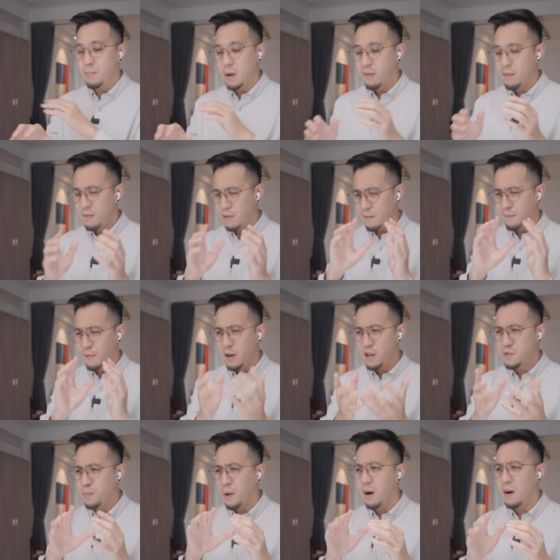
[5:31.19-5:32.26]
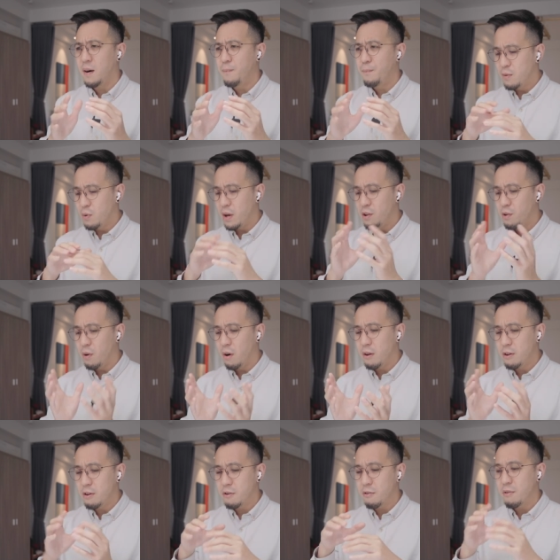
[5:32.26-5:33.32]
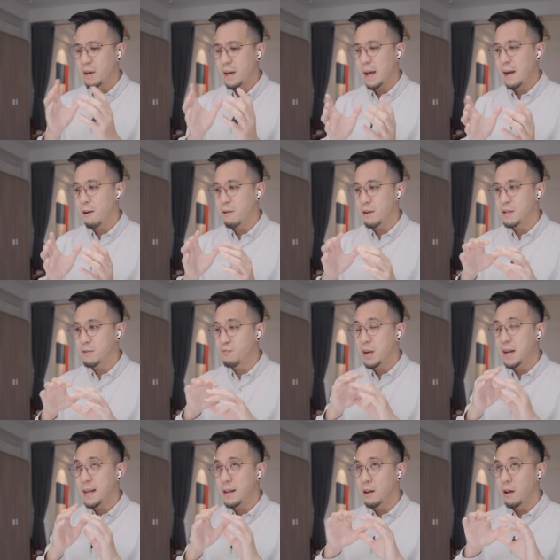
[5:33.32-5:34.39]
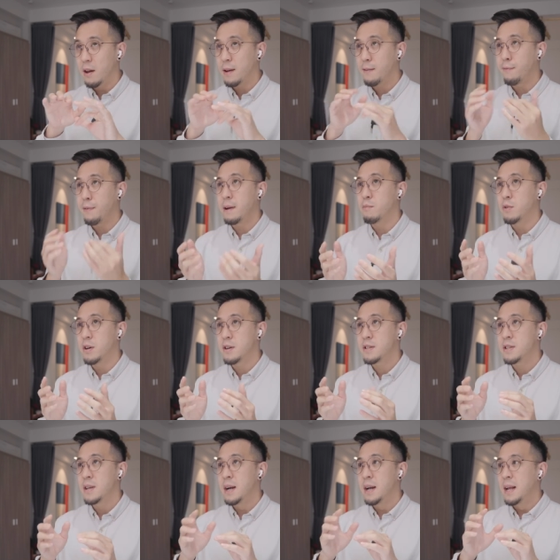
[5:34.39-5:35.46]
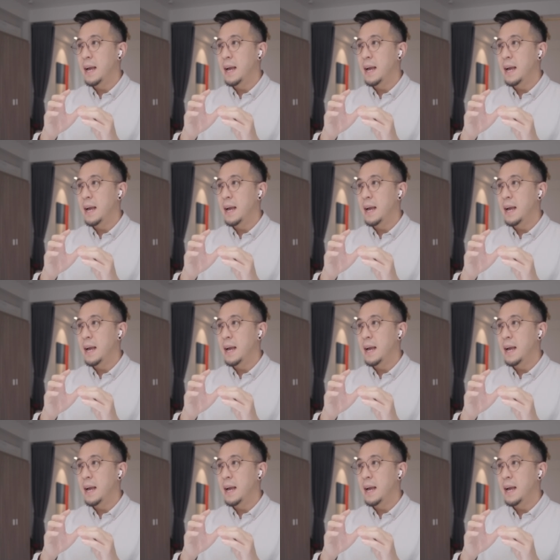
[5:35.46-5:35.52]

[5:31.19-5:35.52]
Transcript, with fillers: But the first part where you are in your career now is really learning frameworks